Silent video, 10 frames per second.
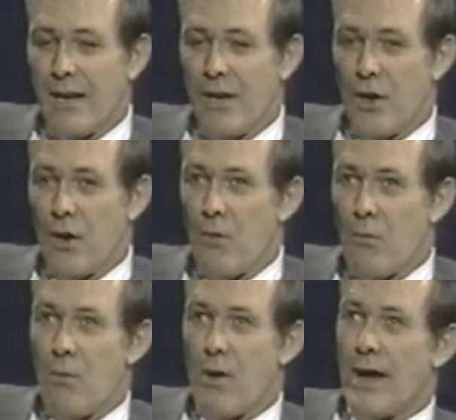no
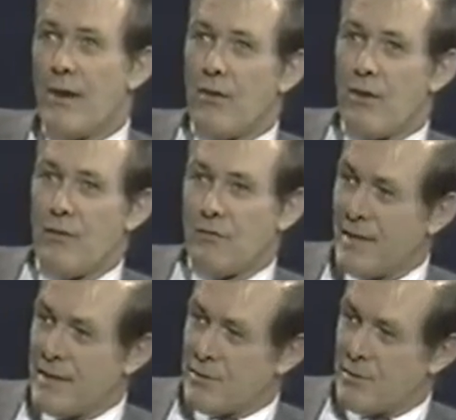one
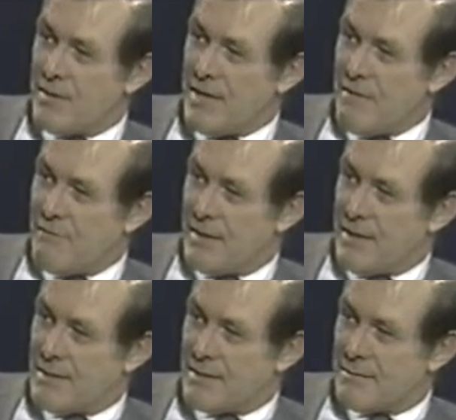offense or
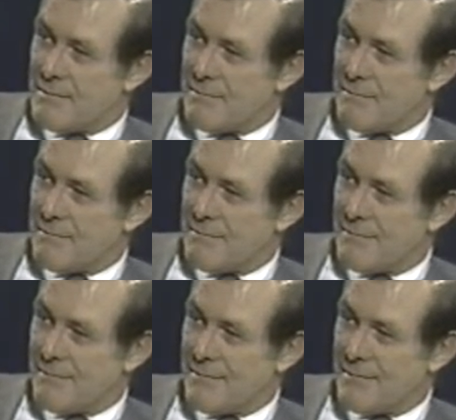defense
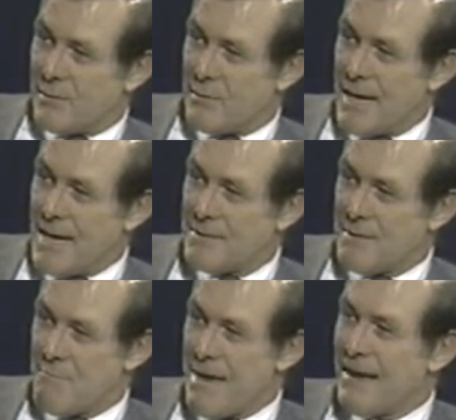creates
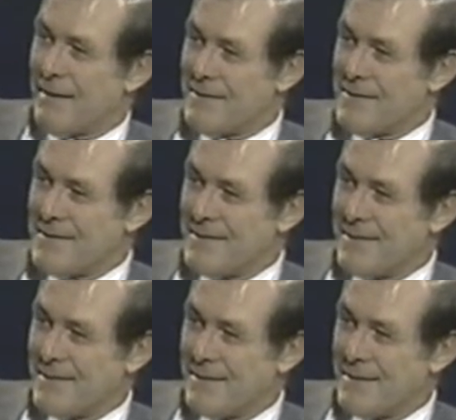a balance
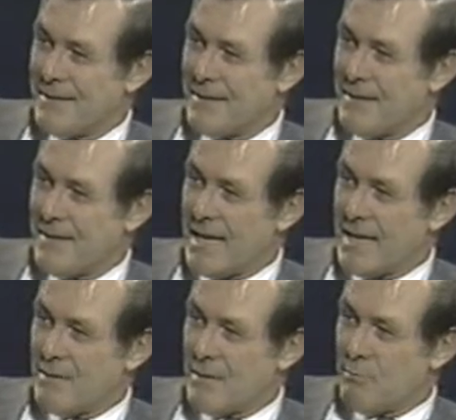
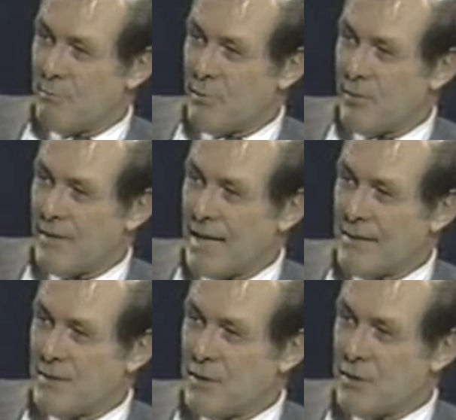that
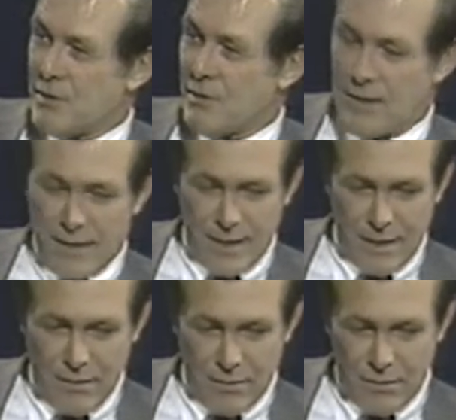provides a deterrent
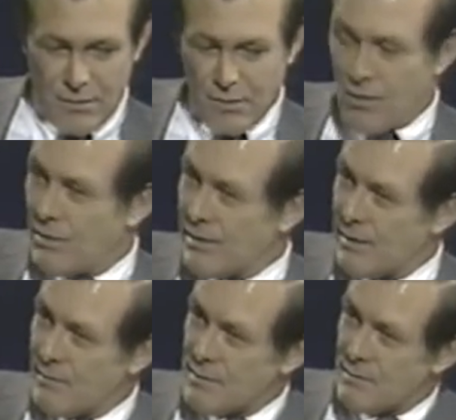at all
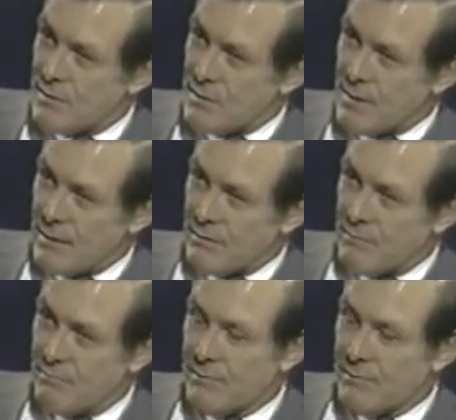levels of the spectrum.